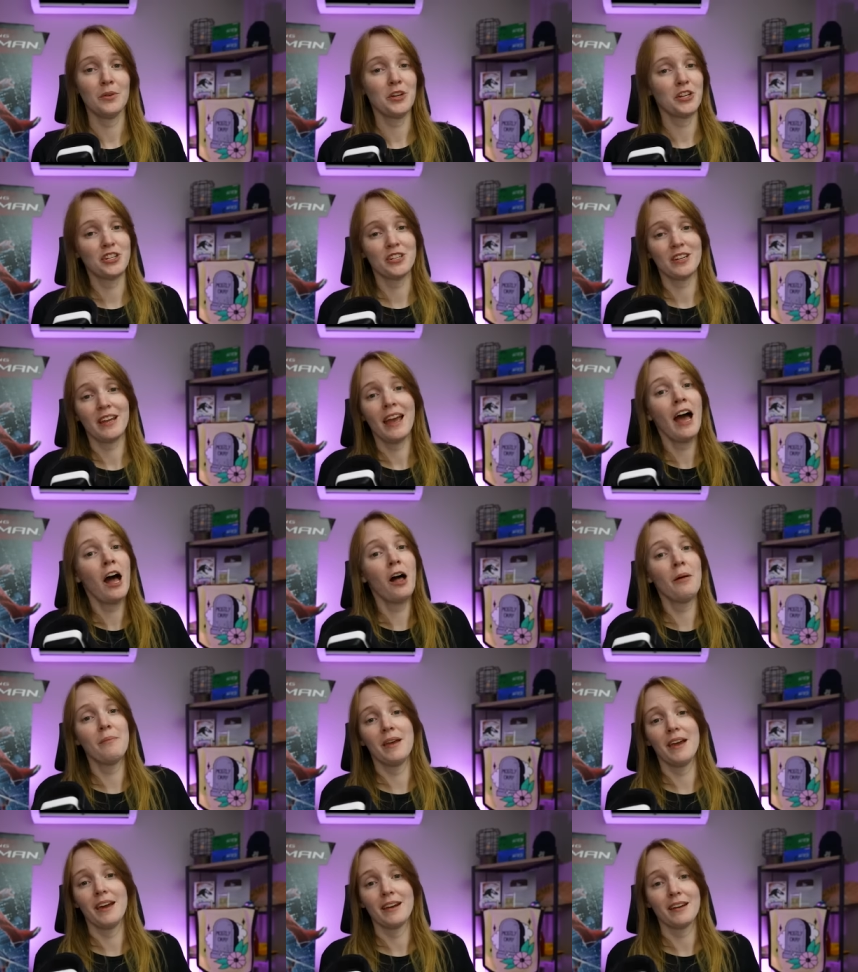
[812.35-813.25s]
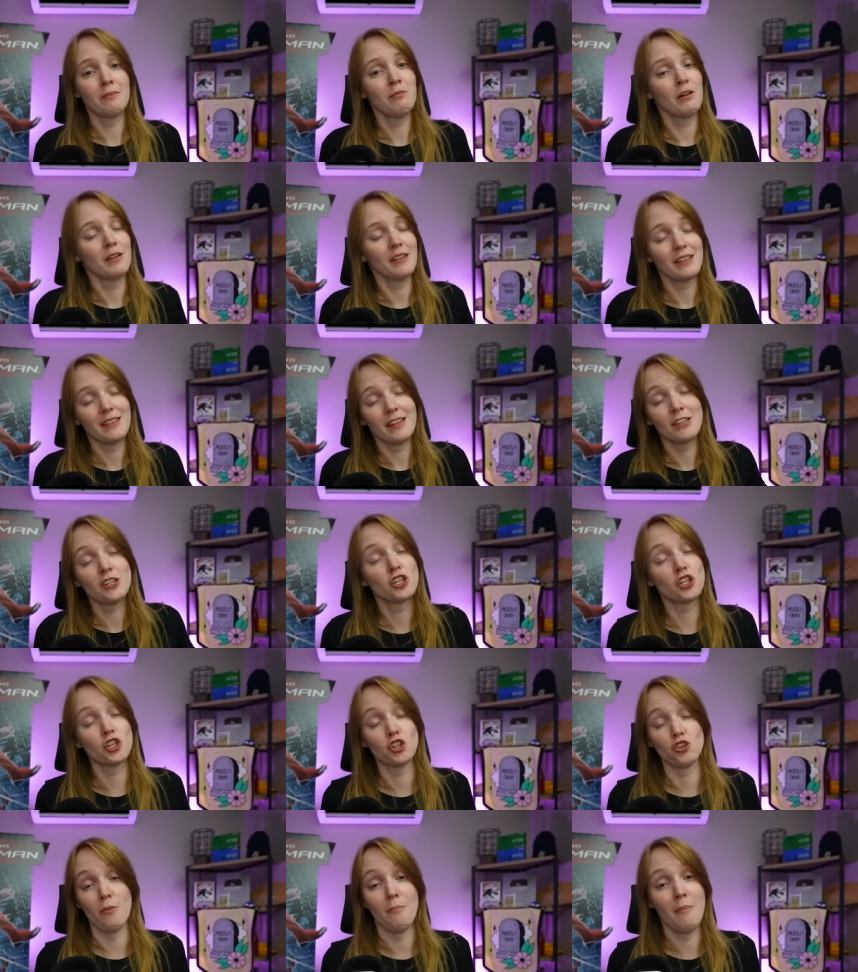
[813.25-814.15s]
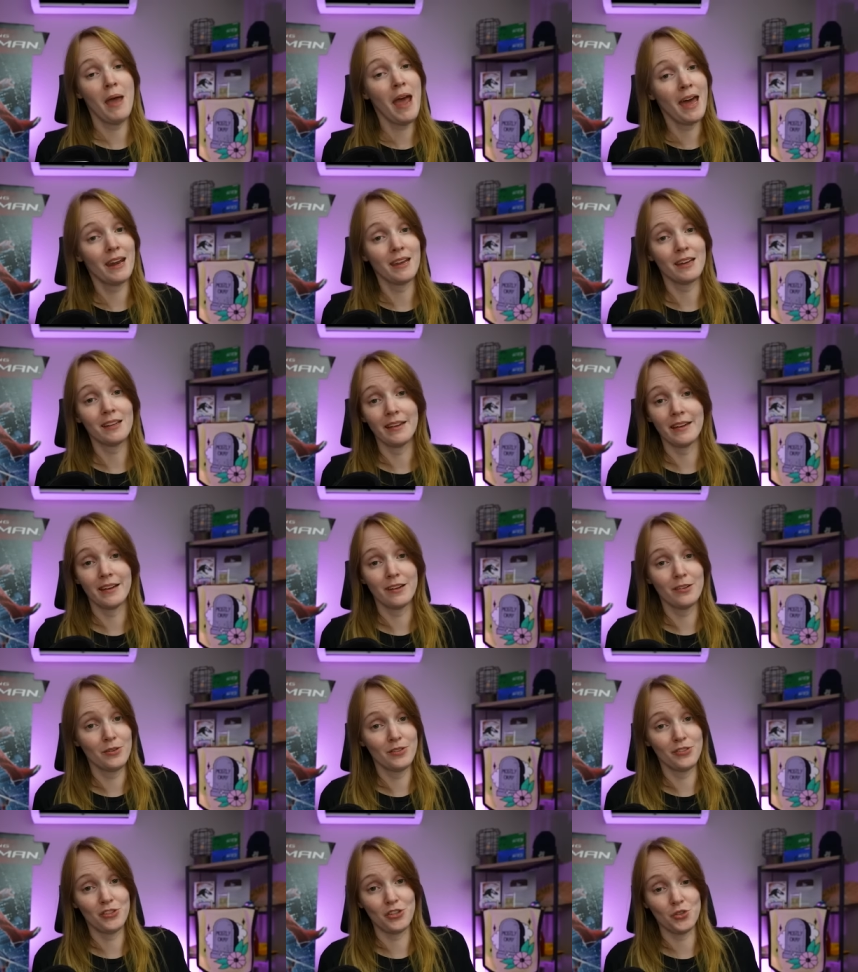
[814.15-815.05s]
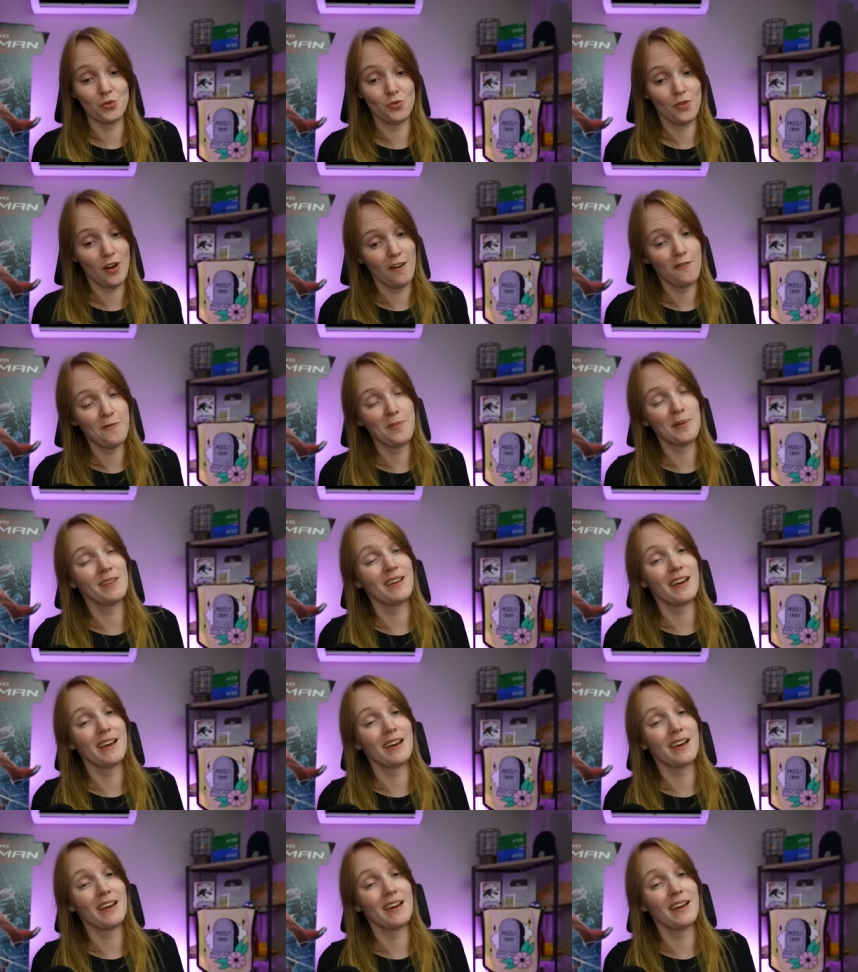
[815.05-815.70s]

Which, hell man, come on, that's just dramatic. Like, I know this is rough, but